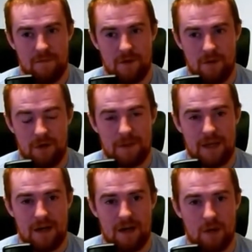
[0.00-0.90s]
You know, in the
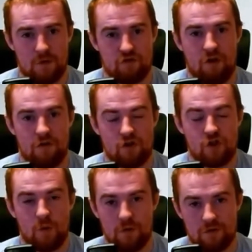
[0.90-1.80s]
beginning, I was drawing
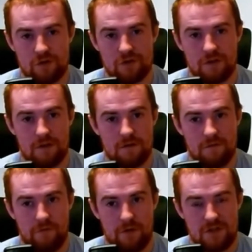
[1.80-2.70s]
shoulders
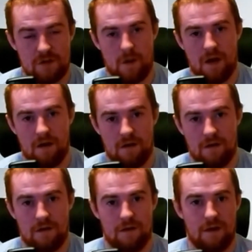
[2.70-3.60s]
very square
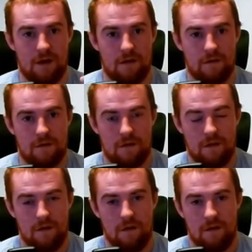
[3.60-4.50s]
and
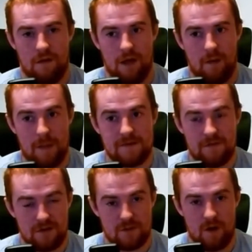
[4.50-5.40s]
uh, hips
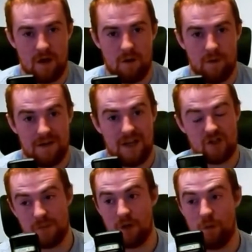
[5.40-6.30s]
very square when they
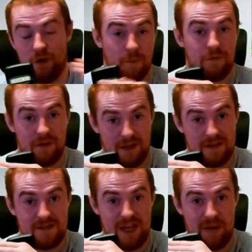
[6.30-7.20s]
should be going up in the
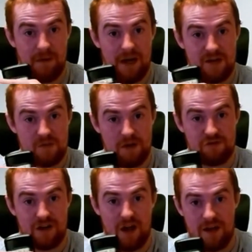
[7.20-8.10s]
same
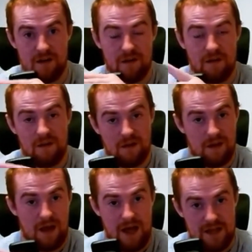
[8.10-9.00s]
isometric line
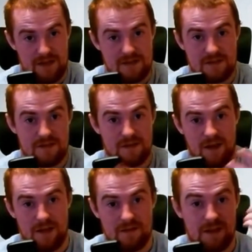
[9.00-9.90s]
as
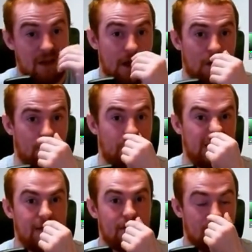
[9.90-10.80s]
like the tile
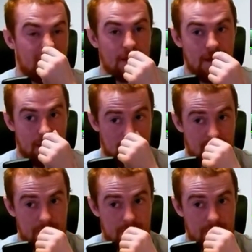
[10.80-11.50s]
beneath uh,